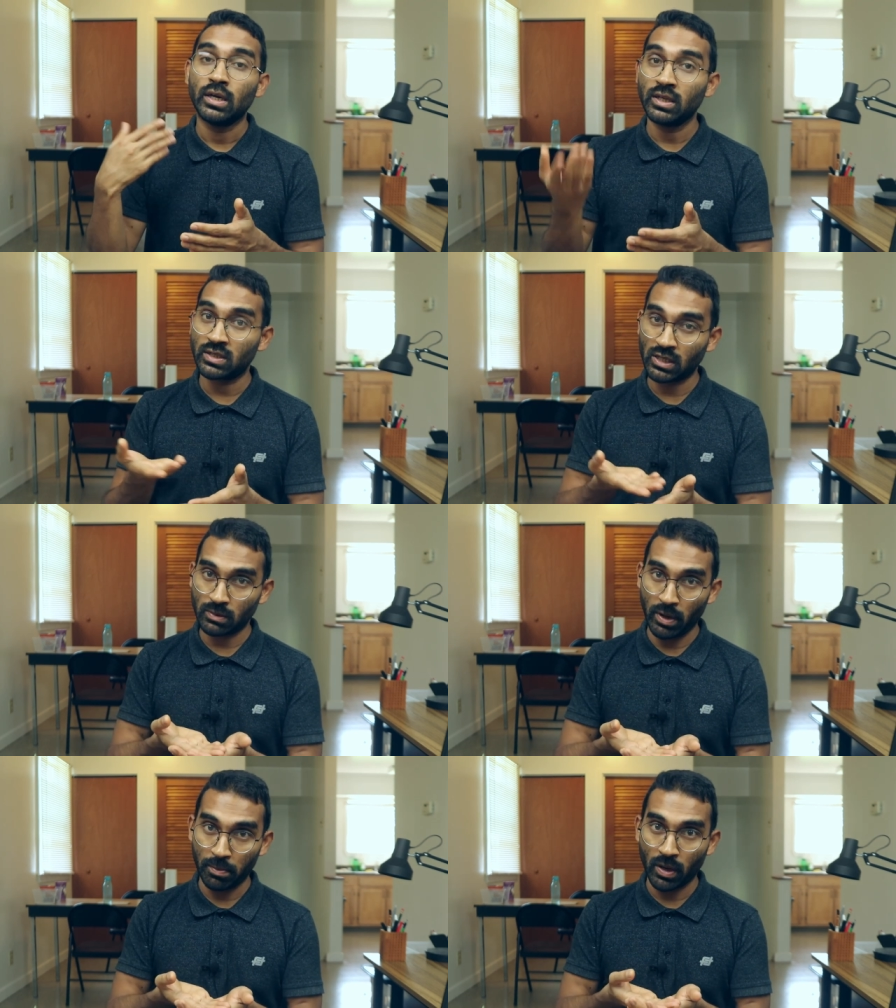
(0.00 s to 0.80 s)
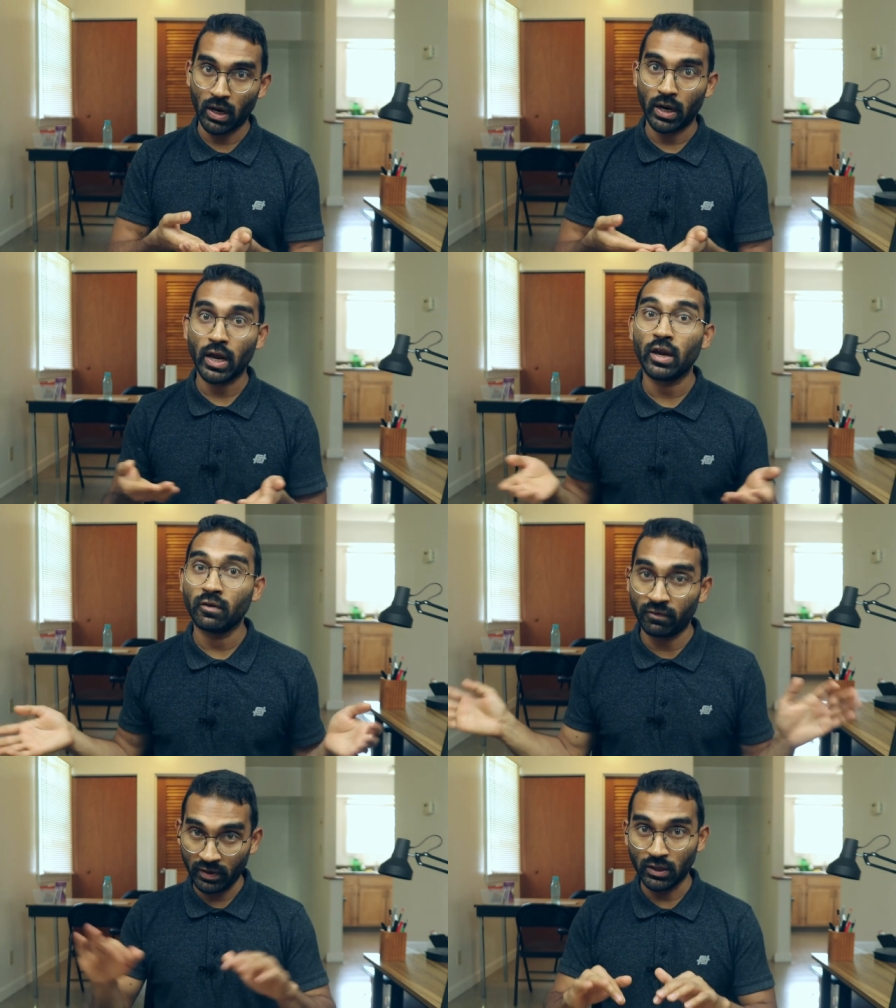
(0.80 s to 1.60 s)
research paper,
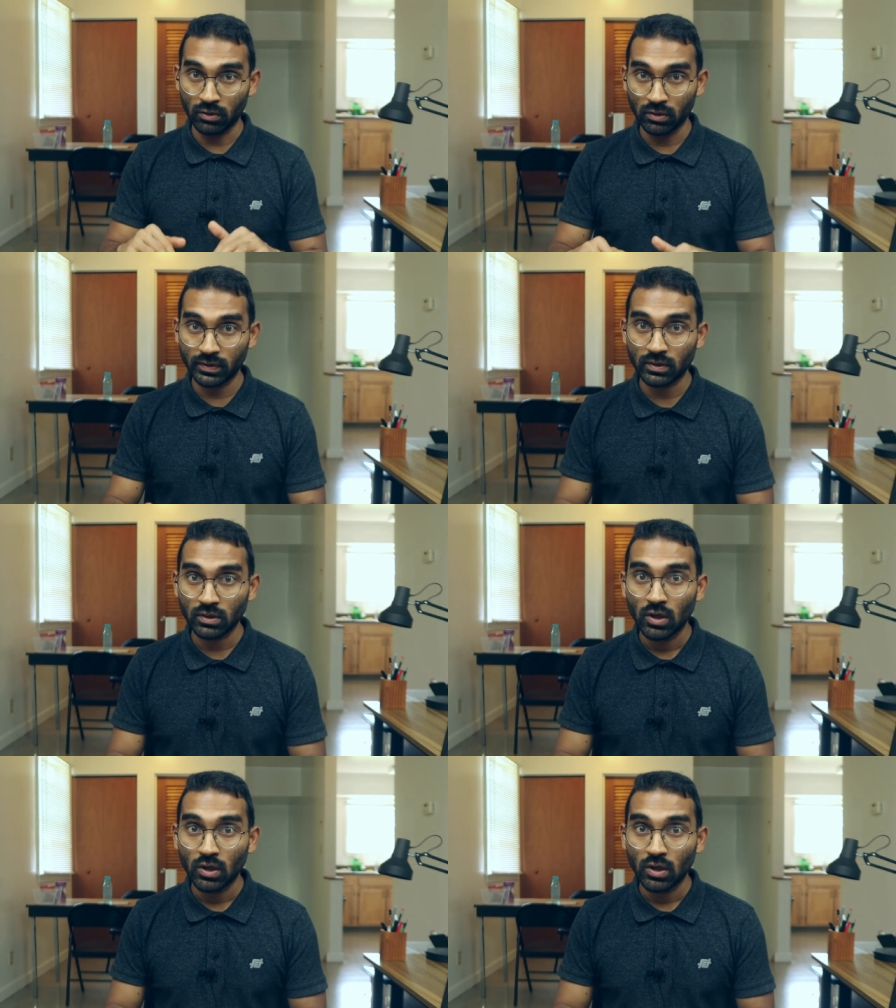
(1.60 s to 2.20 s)
and videos.